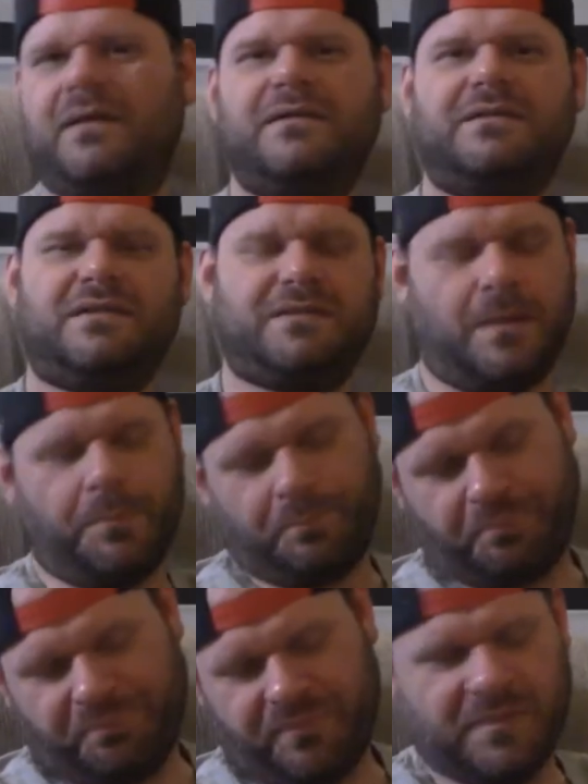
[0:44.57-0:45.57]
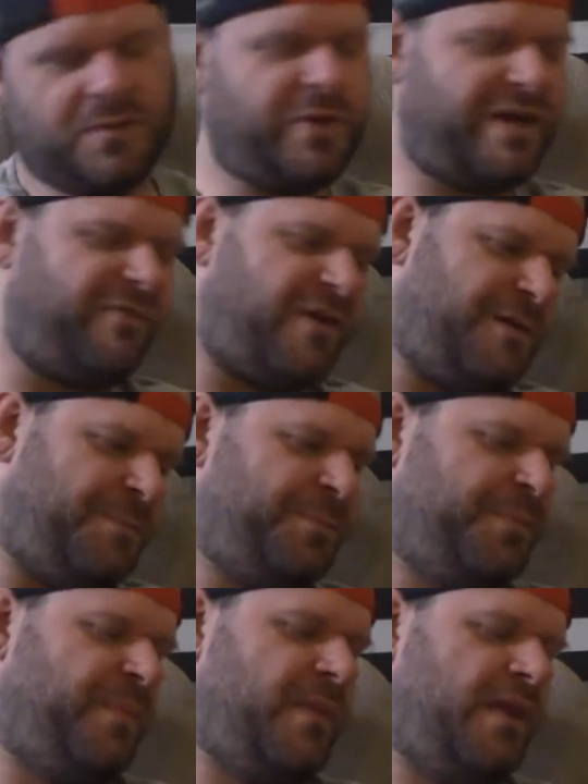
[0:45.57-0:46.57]
just a quick fart,
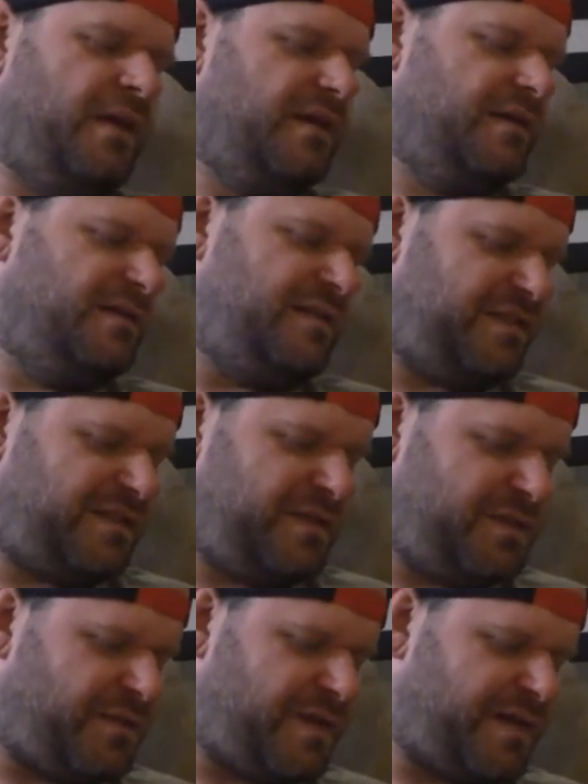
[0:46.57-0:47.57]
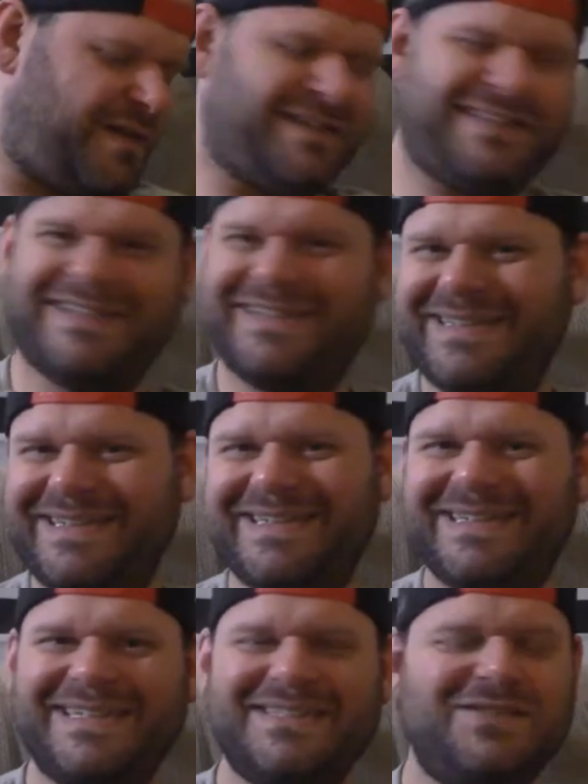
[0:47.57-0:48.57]
just to uh,
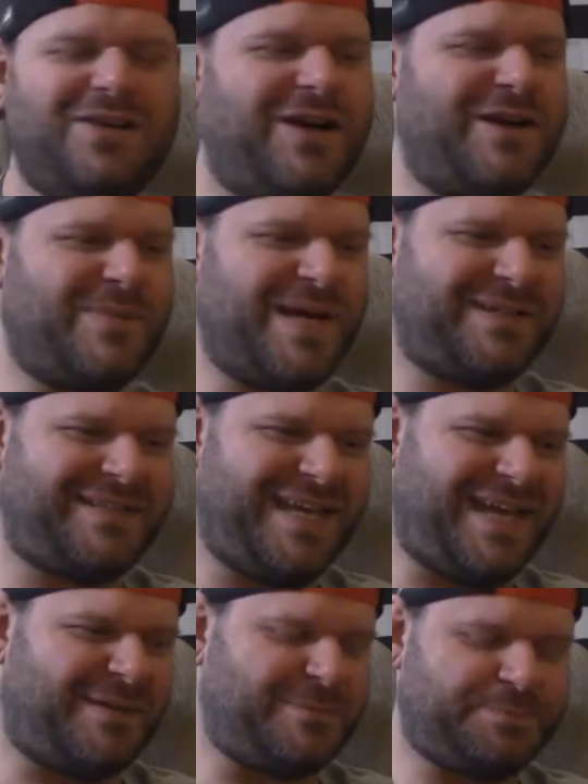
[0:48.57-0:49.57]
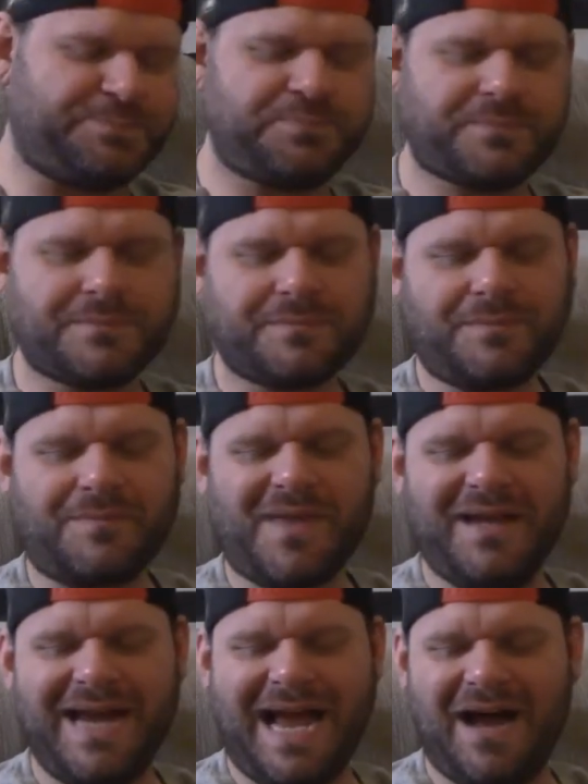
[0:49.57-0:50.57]
talk about that.
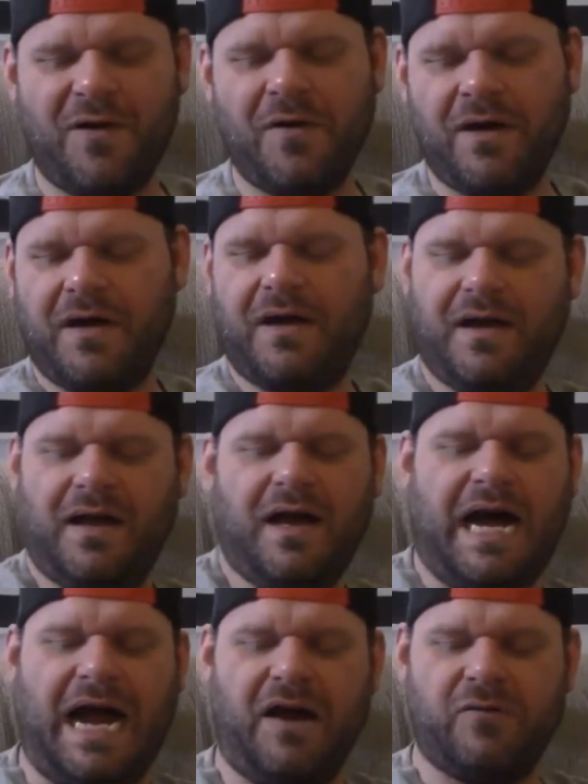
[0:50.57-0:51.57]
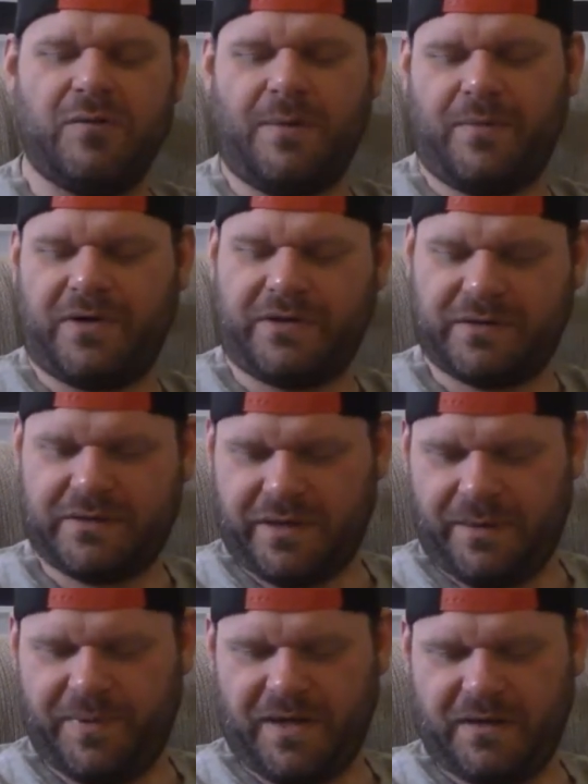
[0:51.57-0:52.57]
Now, I remember
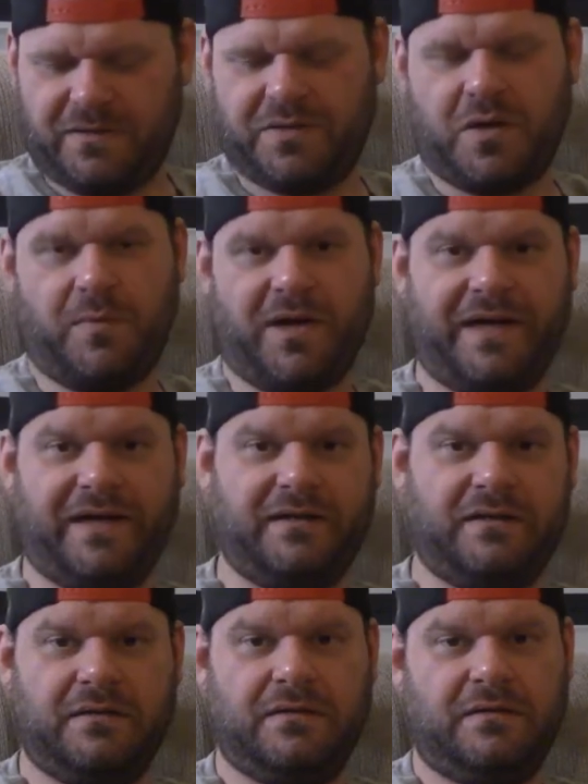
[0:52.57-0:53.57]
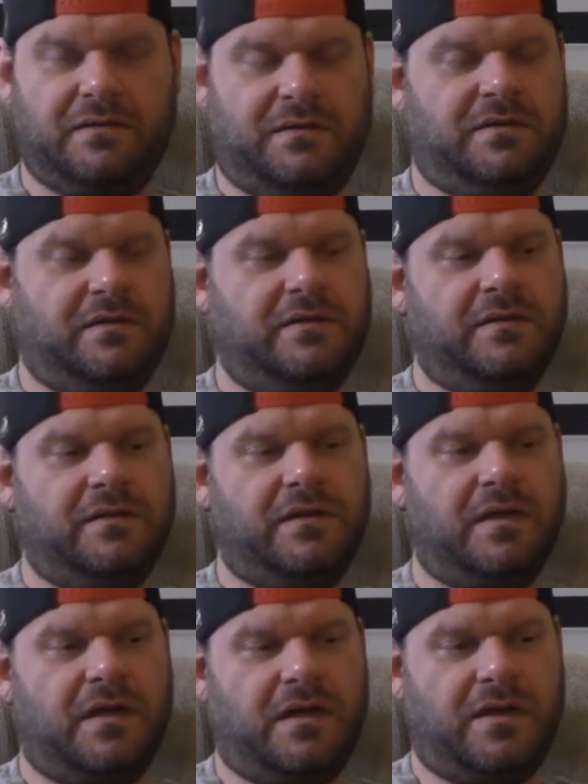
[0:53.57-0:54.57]
creepy Uncle Joe Biden
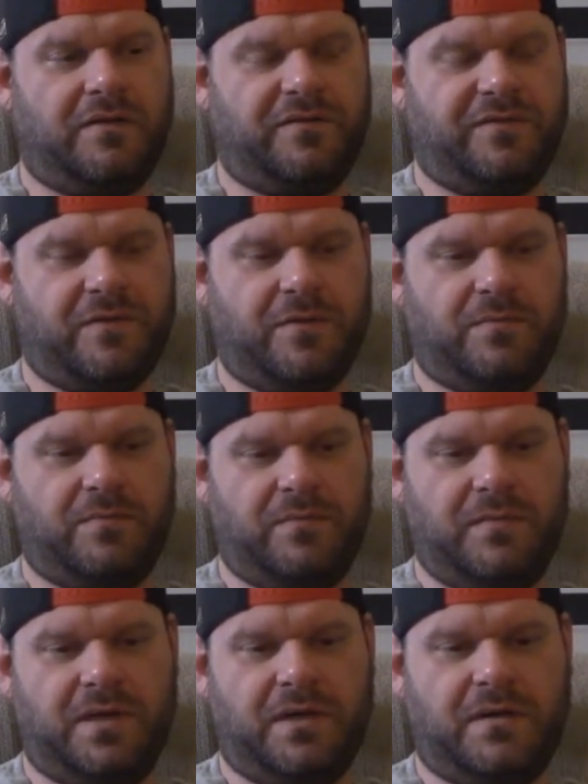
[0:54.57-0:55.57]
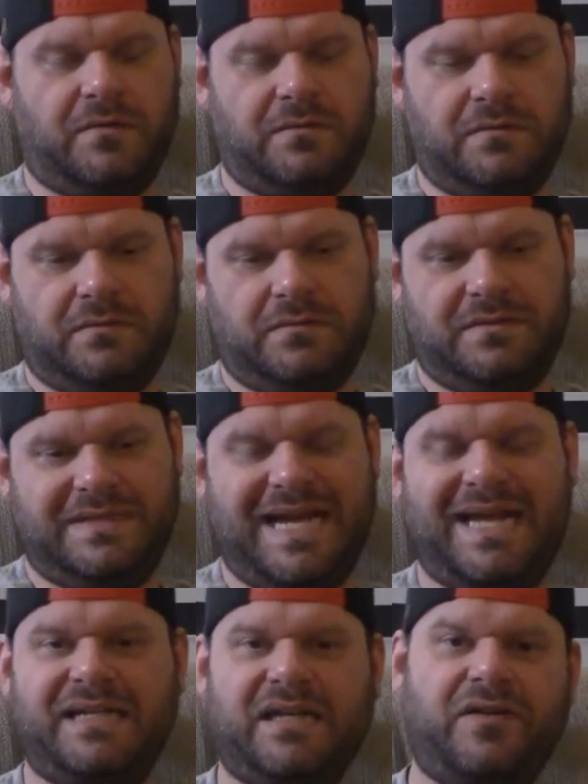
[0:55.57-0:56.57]
uh, from you know
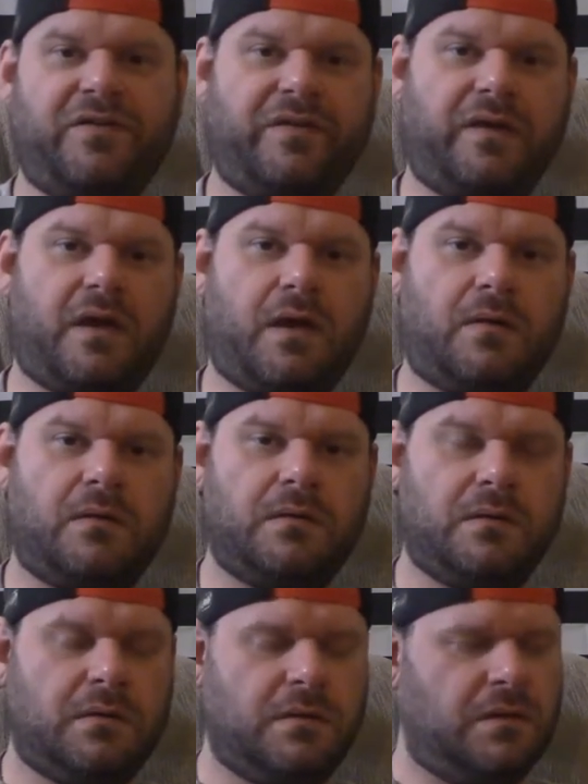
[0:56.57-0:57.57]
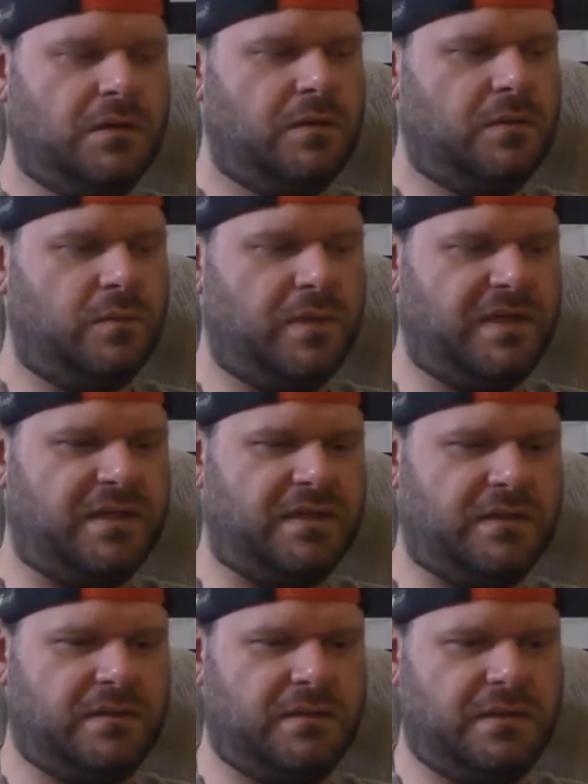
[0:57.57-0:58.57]
ten years ago
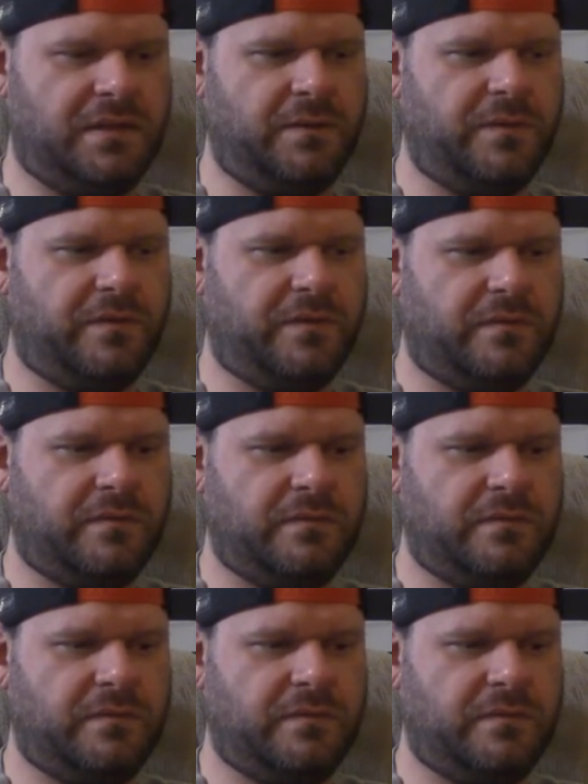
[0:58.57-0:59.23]
when he was